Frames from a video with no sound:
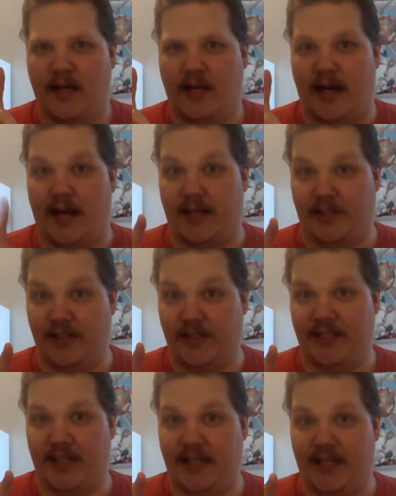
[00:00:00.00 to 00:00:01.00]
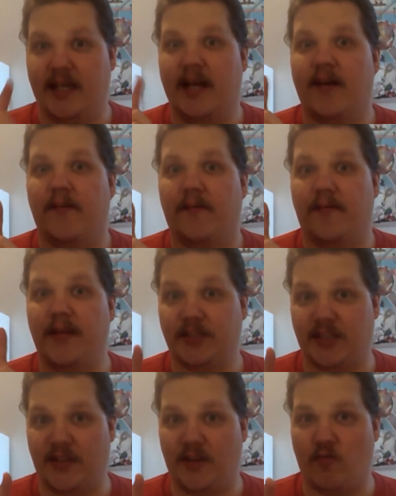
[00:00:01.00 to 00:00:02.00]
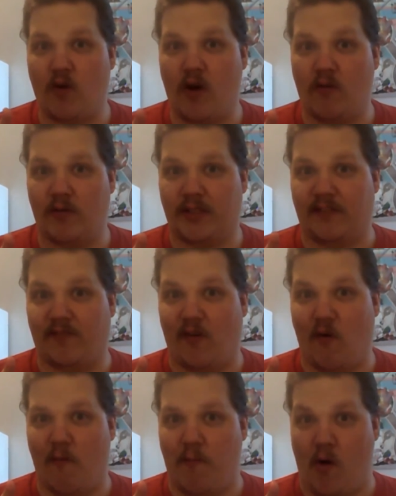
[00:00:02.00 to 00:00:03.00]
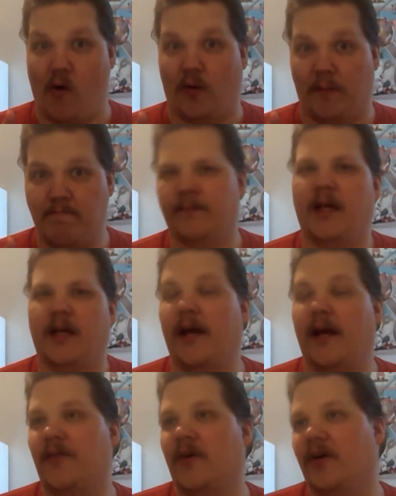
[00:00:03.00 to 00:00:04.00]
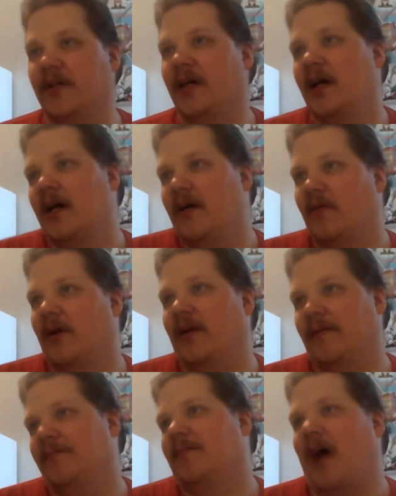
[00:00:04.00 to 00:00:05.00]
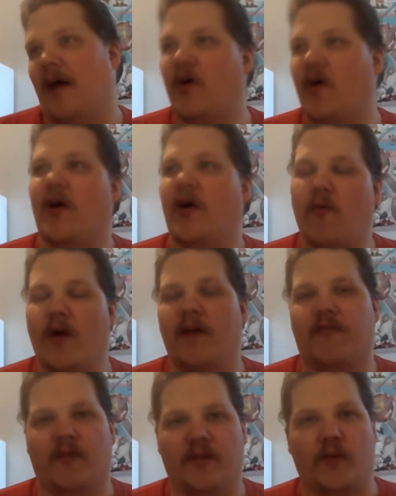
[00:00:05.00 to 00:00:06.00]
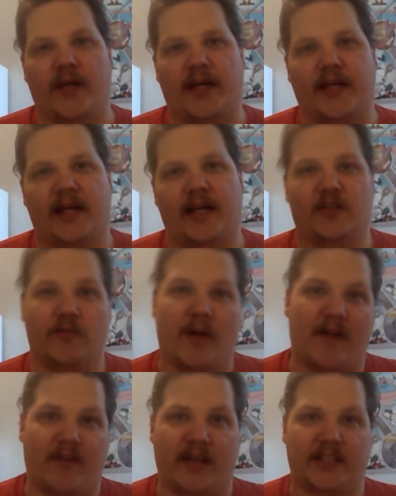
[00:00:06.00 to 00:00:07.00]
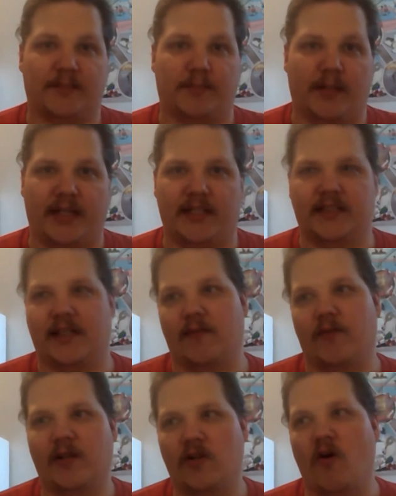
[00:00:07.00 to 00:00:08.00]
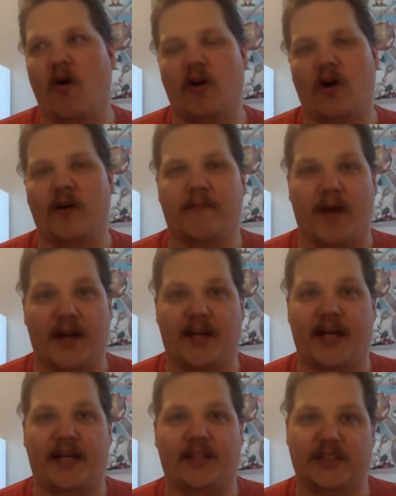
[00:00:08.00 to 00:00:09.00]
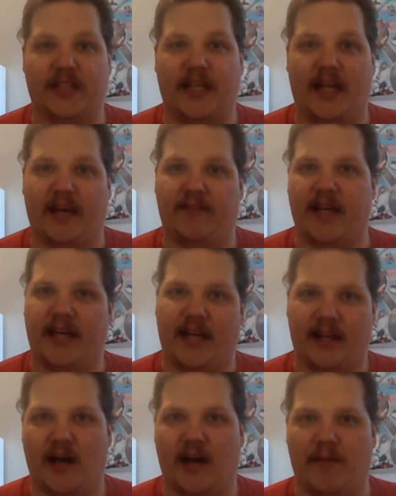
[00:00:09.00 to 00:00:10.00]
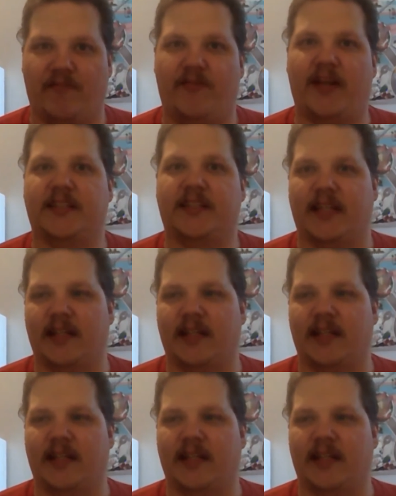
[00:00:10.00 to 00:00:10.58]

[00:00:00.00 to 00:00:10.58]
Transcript: And as you can see, there's something wrong with that phone pole. And I thought, well, I'm going away for the weekend to my friend's place and we'll call on Monday to see if they can come and fix it.